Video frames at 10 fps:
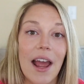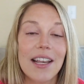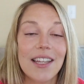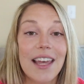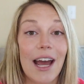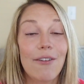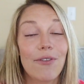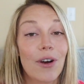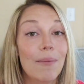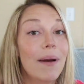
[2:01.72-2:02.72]
did that
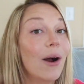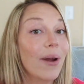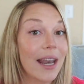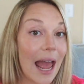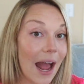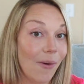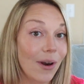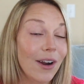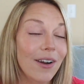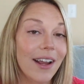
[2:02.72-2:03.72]
for about an
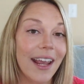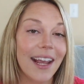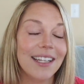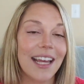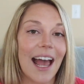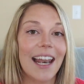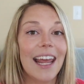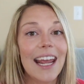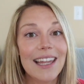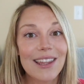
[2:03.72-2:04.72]
hour, and at
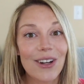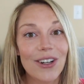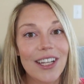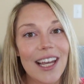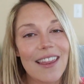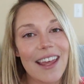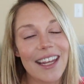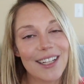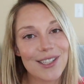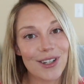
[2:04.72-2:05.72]
8:30 they
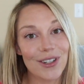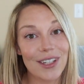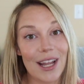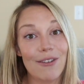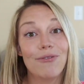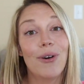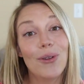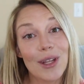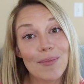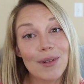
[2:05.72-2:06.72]
inserted a
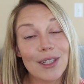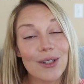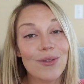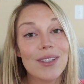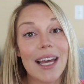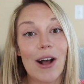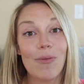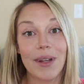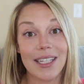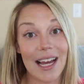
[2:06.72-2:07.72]
Foley balloon to help
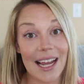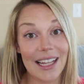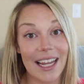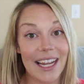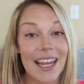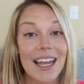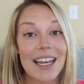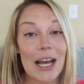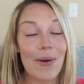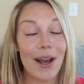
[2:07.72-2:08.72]
me dilate.
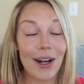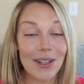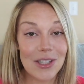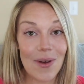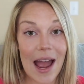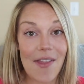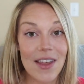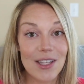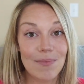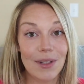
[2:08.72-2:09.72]
Now I also had
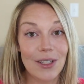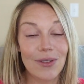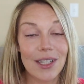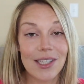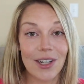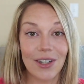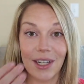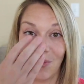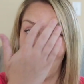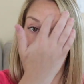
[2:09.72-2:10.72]
this balloon
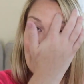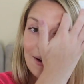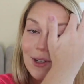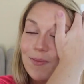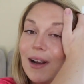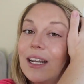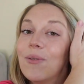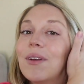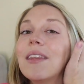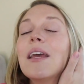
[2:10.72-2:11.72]
inserted when I was pregnant
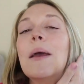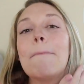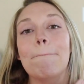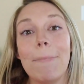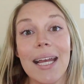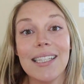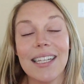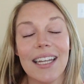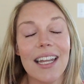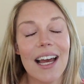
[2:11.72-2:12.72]
with
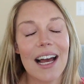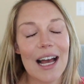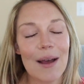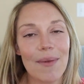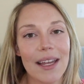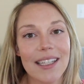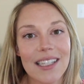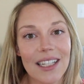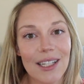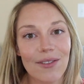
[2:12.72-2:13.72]
Mason. His
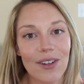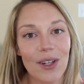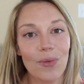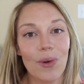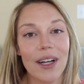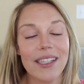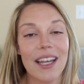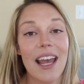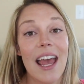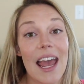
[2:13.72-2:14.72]
delivery was
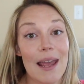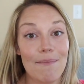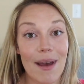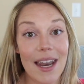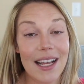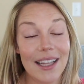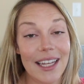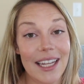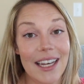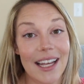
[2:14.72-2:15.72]
a
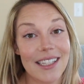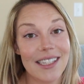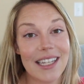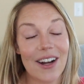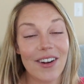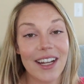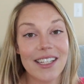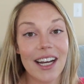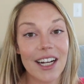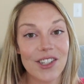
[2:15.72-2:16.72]
medically necessary
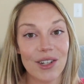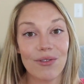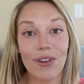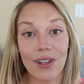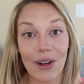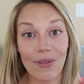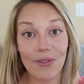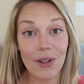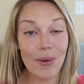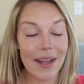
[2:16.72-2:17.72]
induction for low
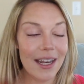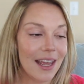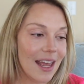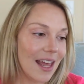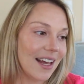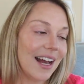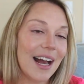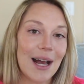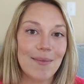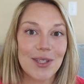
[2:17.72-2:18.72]
fluid.
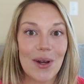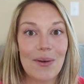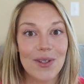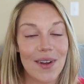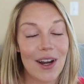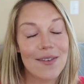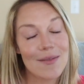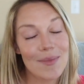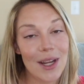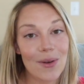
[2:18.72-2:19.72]
So I was very
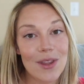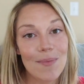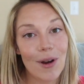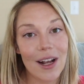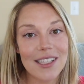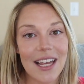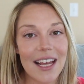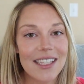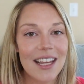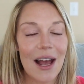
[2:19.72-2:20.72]
familiar with the
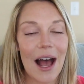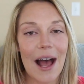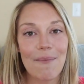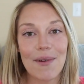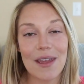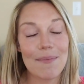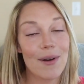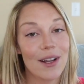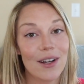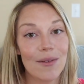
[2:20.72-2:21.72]
process, but they
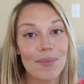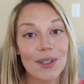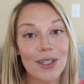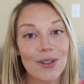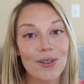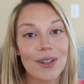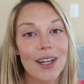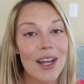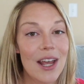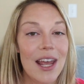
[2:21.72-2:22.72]
put in a balloon,
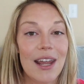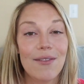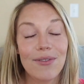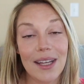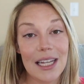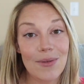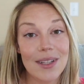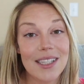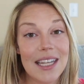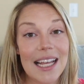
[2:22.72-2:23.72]
inflate it
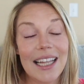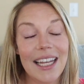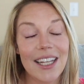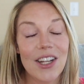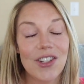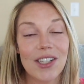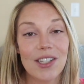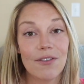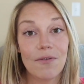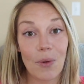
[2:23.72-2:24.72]
with saline just
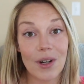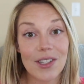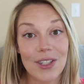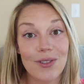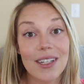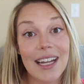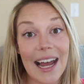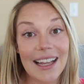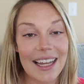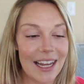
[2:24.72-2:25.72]
to force you to
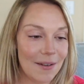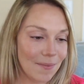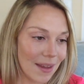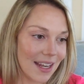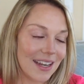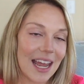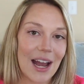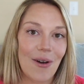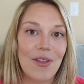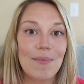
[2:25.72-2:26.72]
dilate.
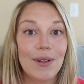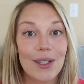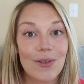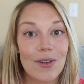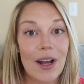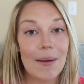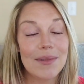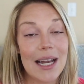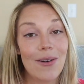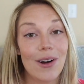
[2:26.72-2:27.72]
Now the balloon
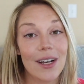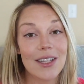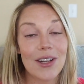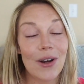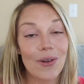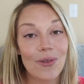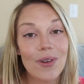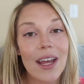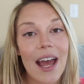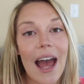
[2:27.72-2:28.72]
comes out on its
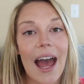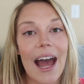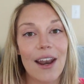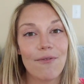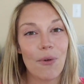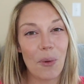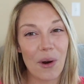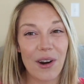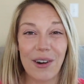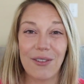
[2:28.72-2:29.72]
own at
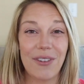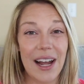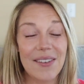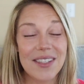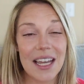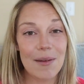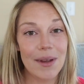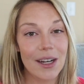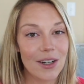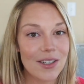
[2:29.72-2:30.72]
4 or 5
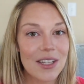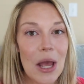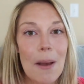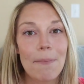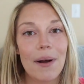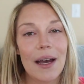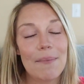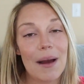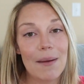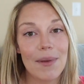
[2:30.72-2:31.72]
centimeters, but
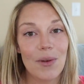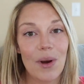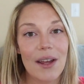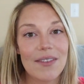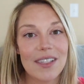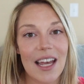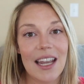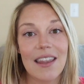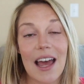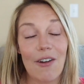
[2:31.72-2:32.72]
my midwife
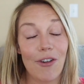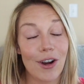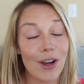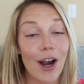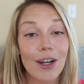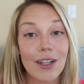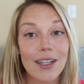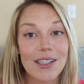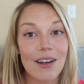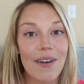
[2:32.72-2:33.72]
said that
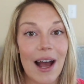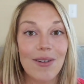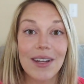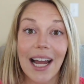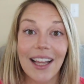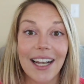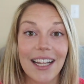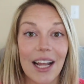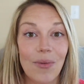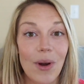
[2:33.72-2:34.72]
regardless of how dilated
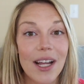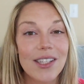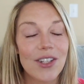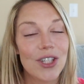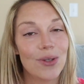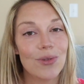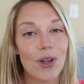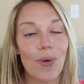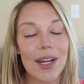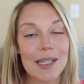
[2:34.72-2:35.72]
I was, she was
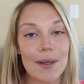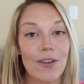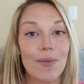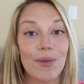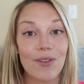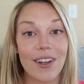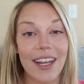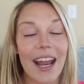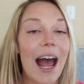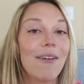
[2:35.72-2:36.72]
going to be removing
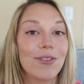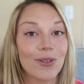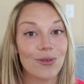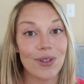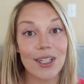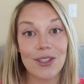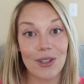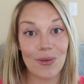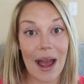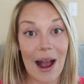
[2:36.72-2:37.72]
it after only
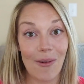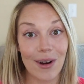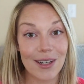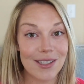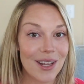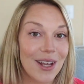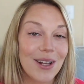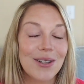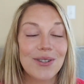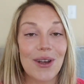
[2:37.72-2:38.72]
2 hours.
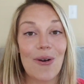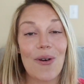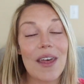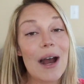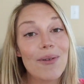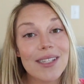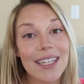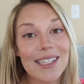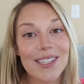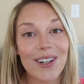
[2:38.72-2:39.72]
So that was
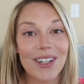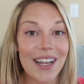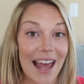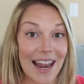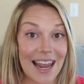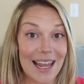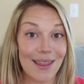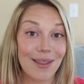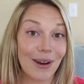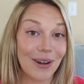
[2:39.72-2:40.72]
inserted at
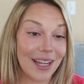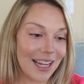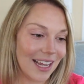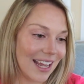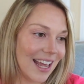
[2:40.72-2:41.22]
8:30.